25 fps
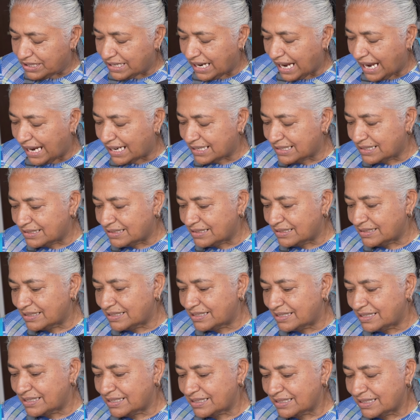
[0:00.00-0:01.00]

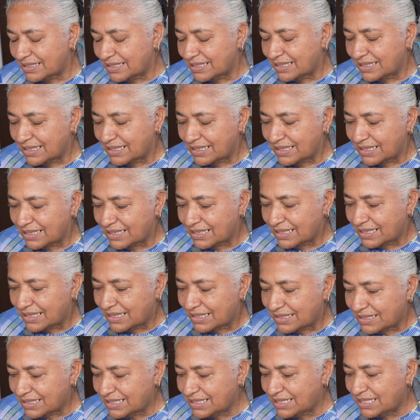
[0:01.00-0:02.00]
handles.
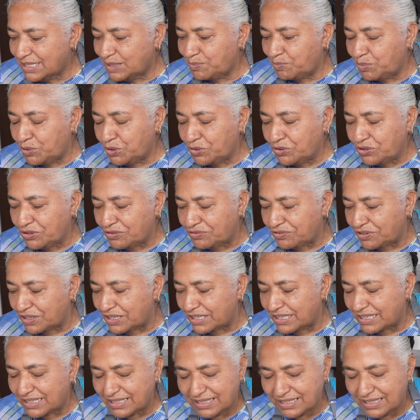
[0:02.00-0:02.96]
This is beautiful.